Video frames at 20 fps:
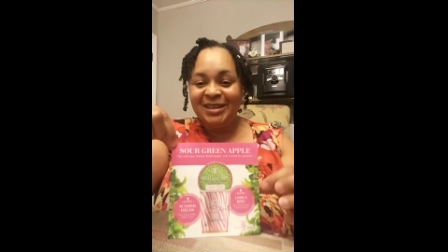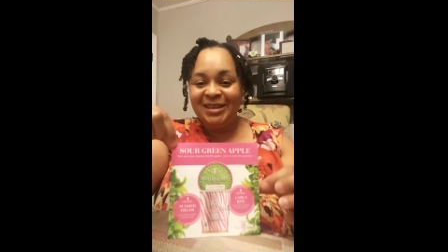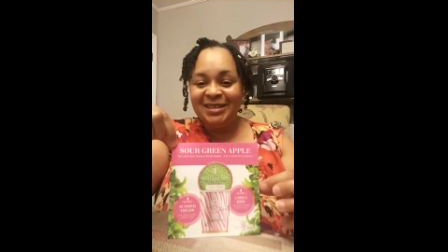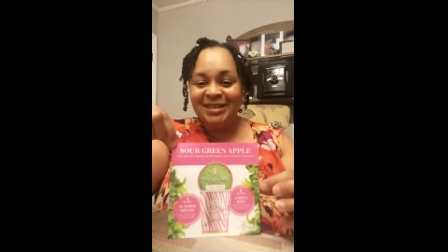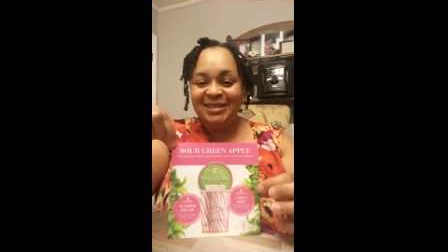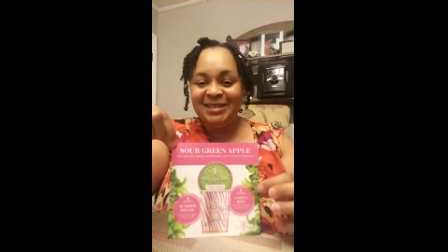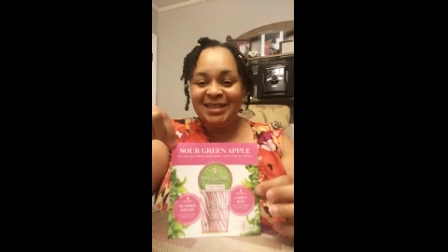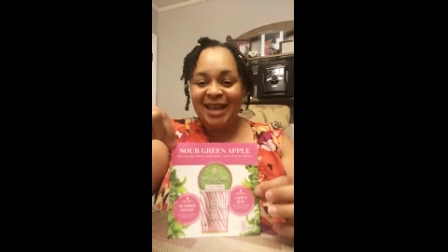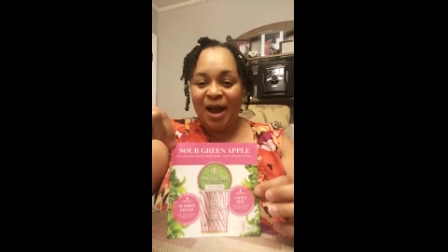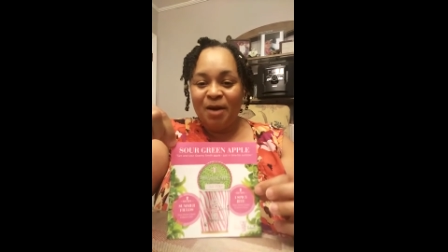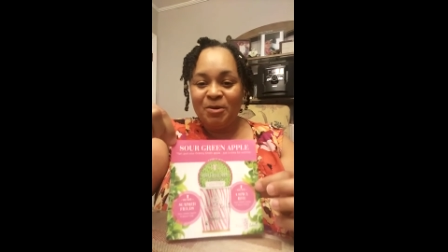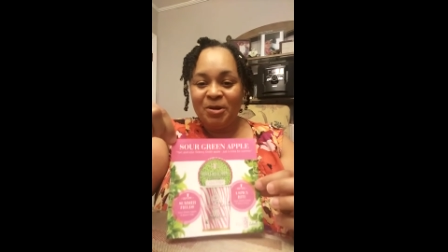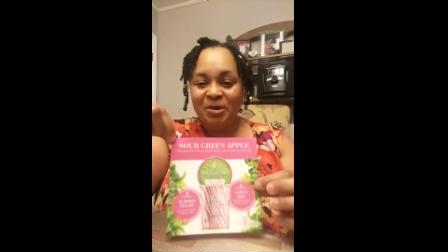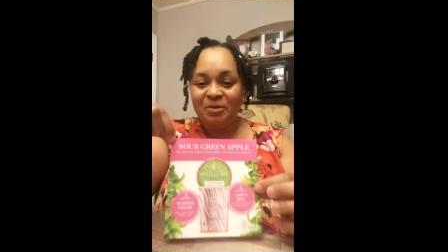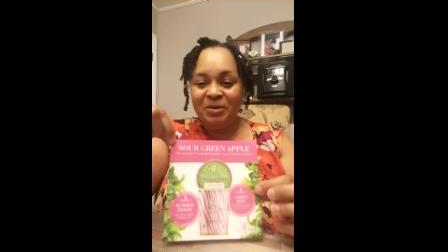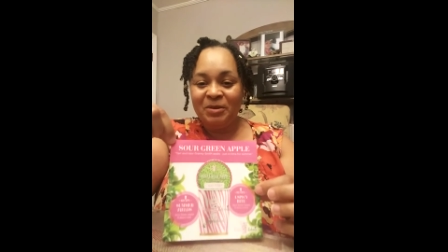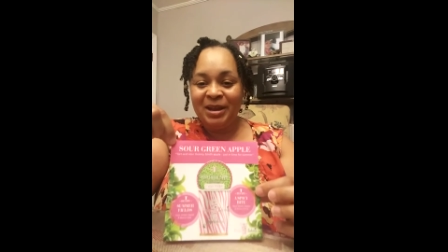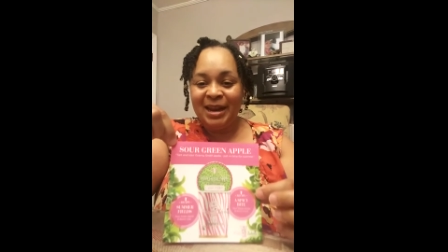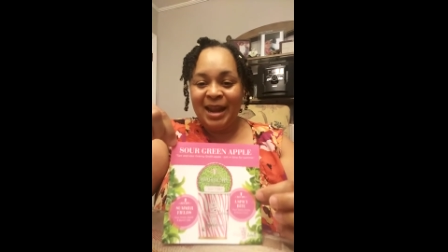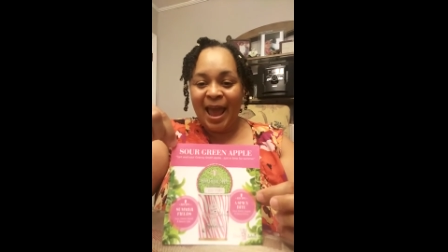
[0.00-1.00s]
Sour
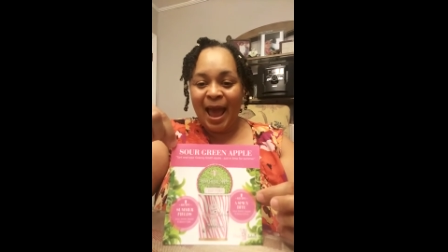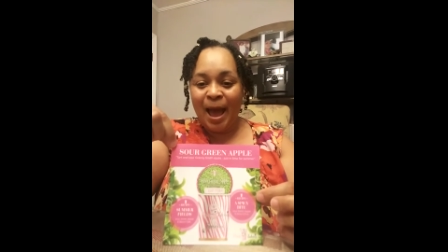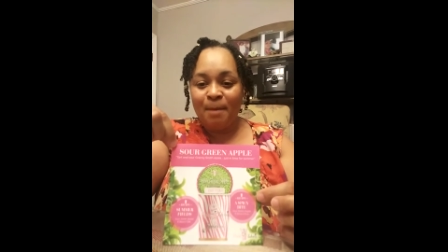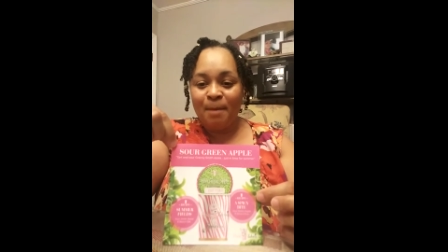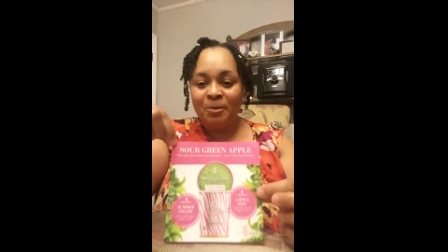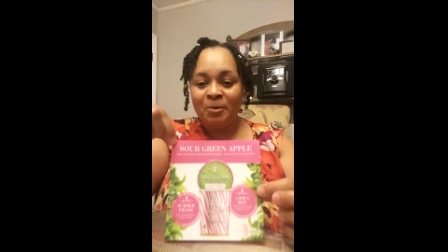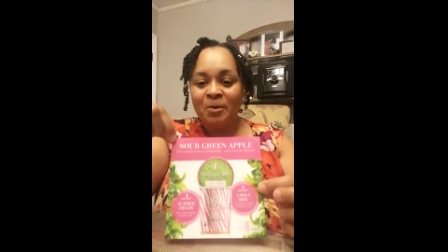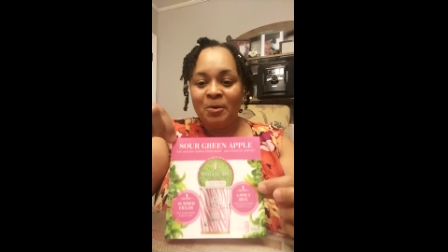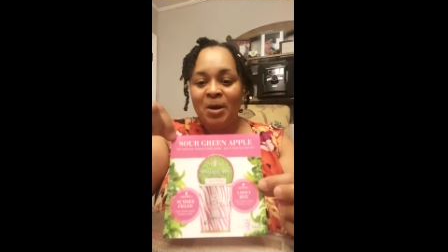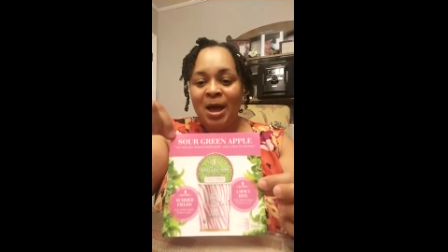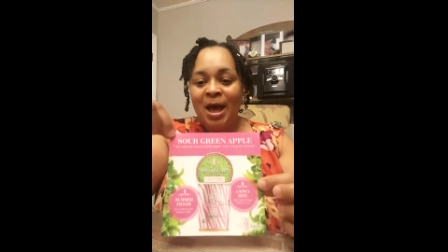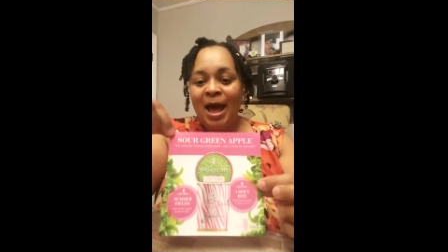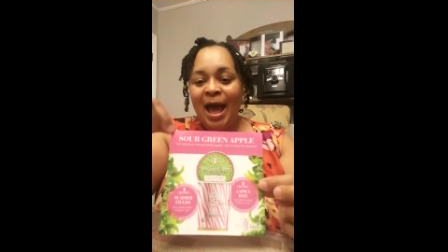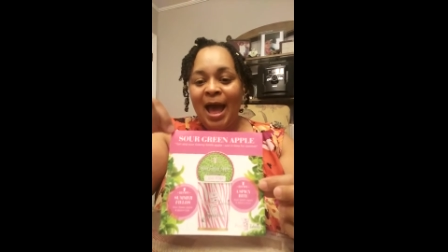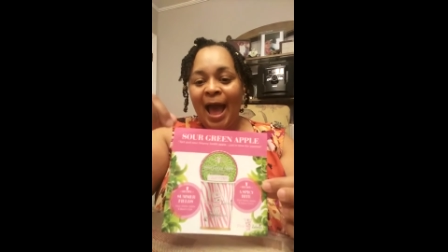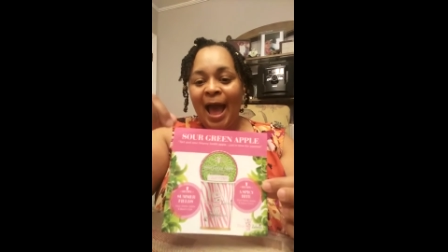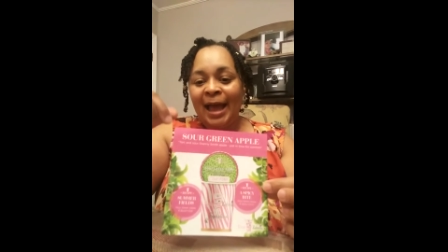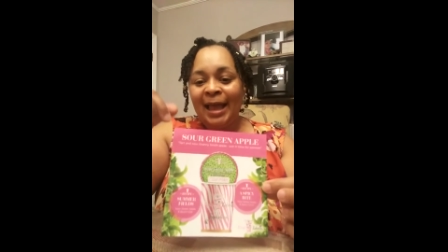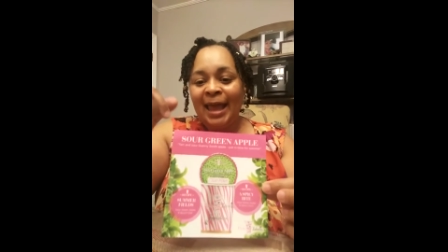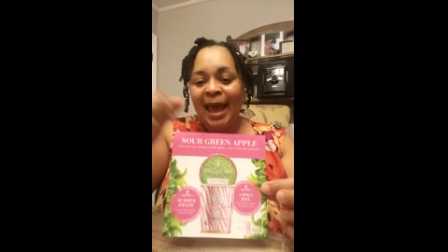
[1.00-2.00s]
green apple.
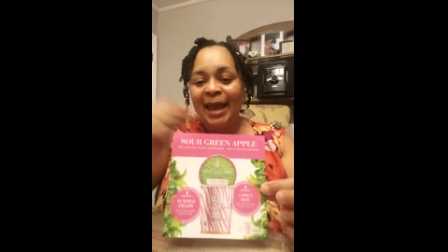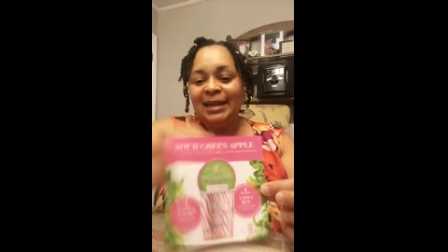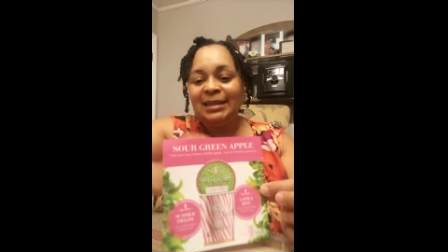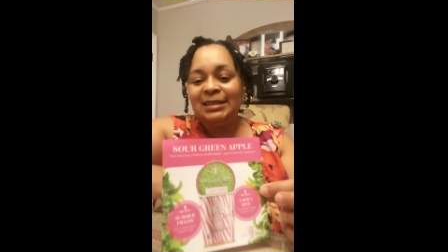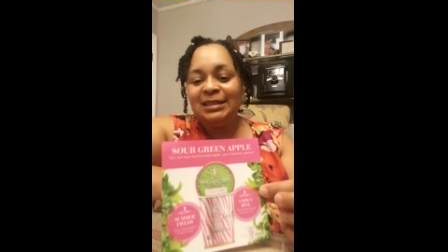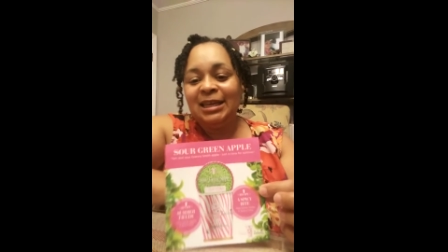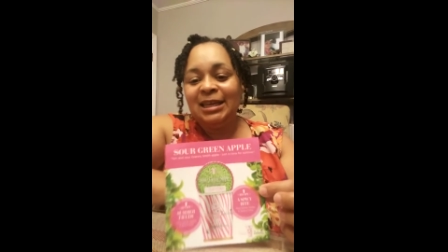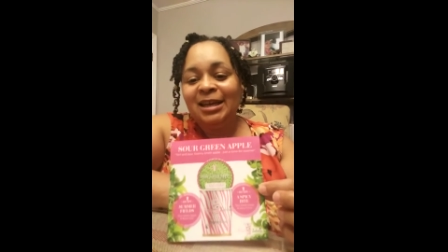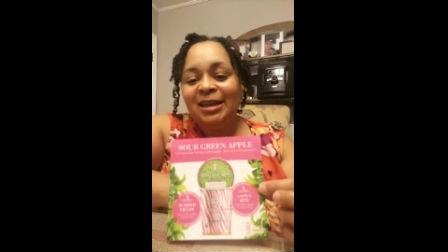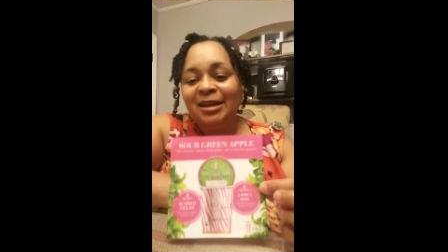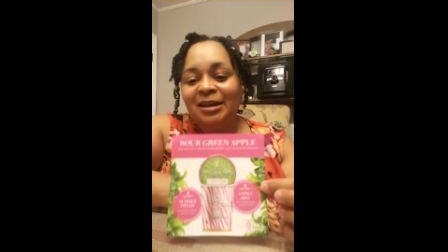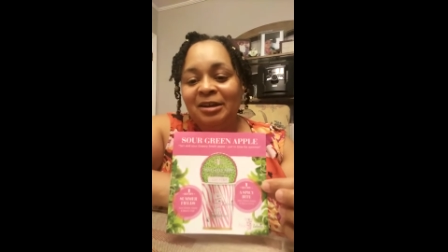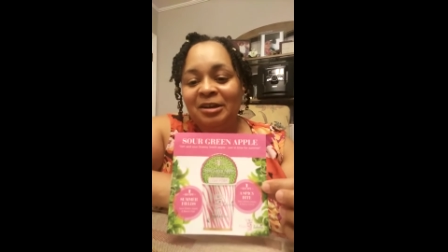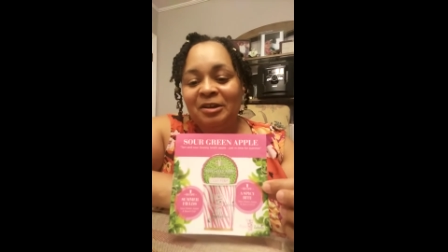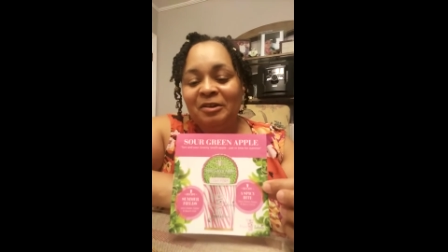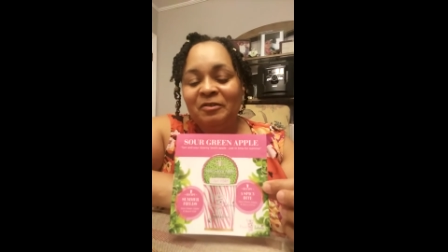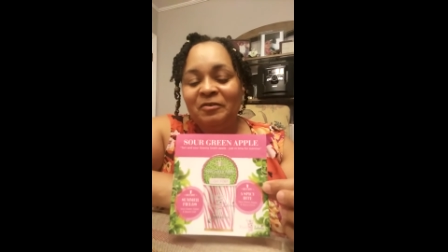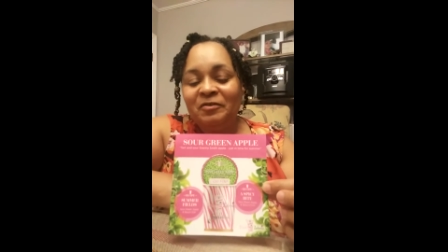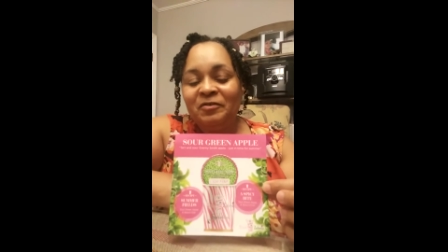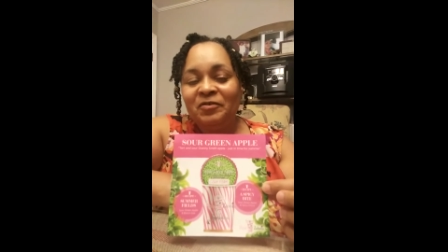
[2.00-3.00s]
I kind of think
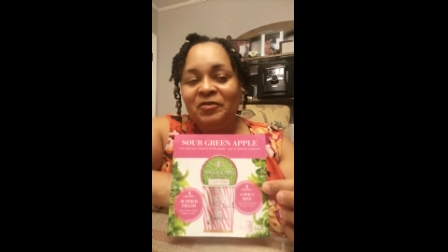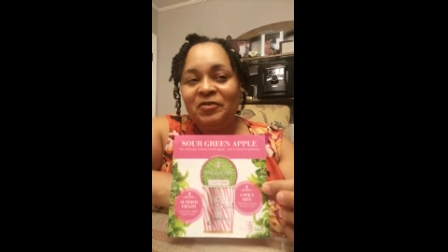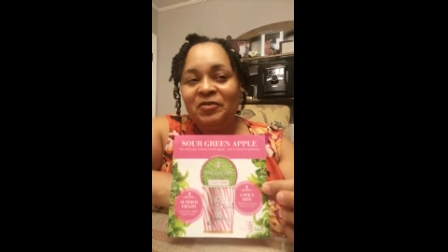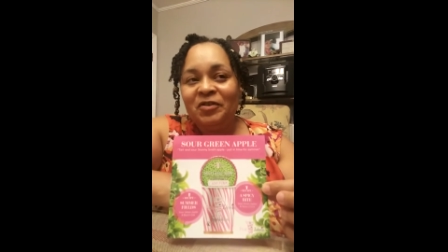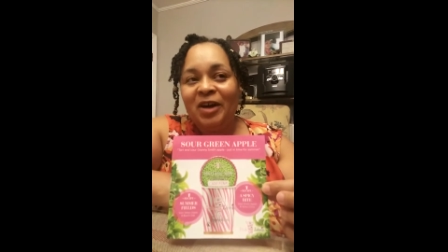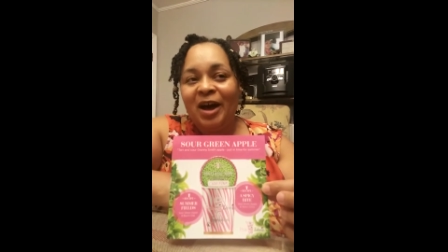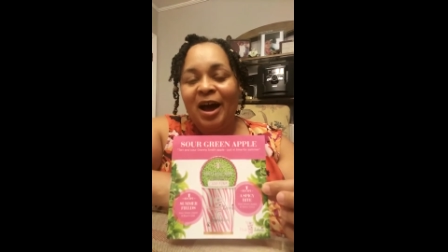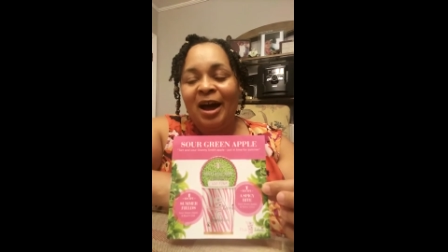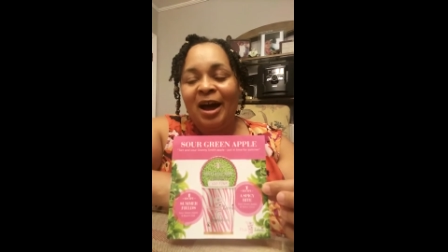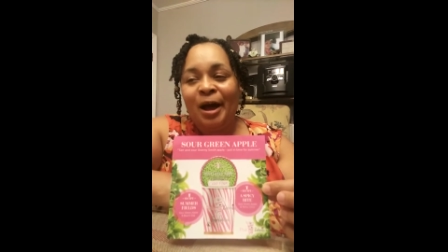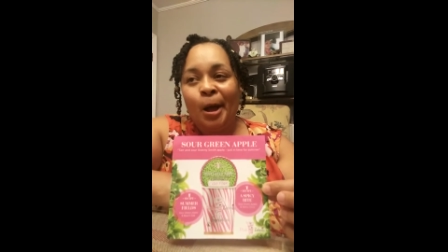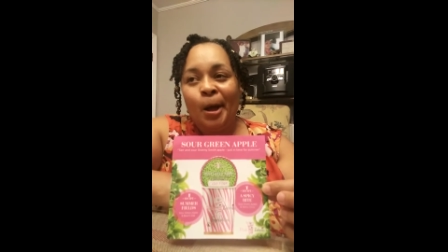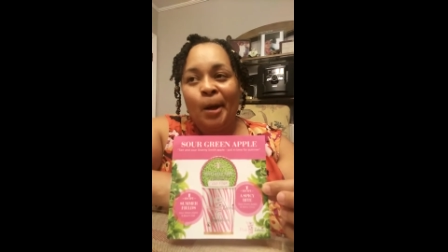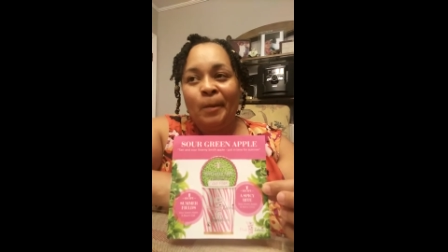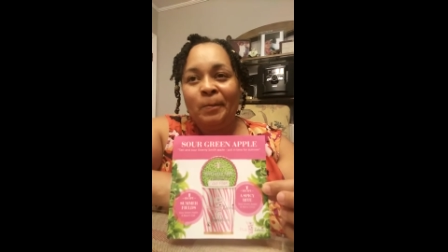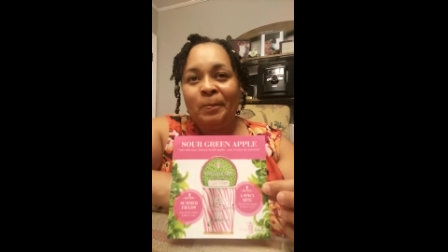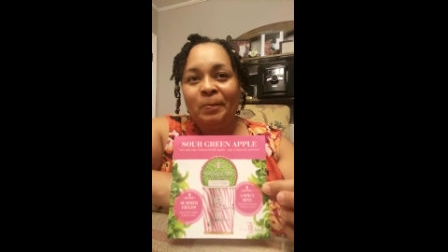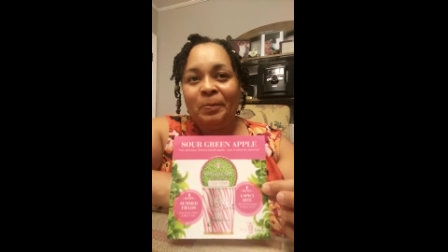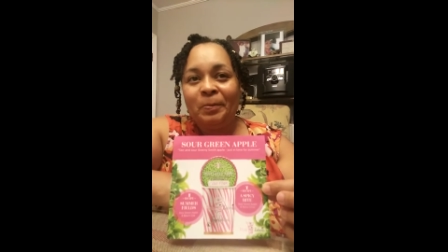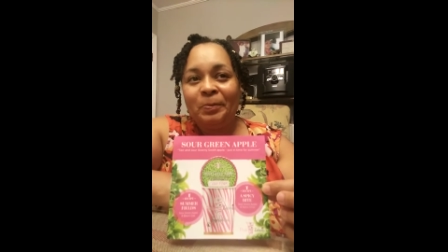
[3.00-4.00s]
of
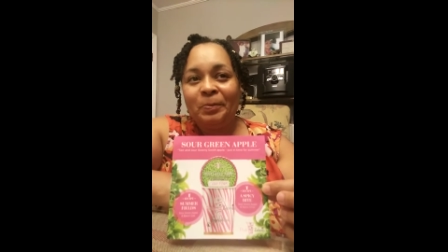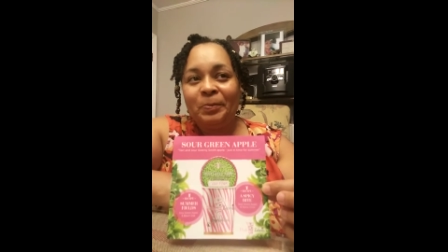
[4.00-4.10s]
um,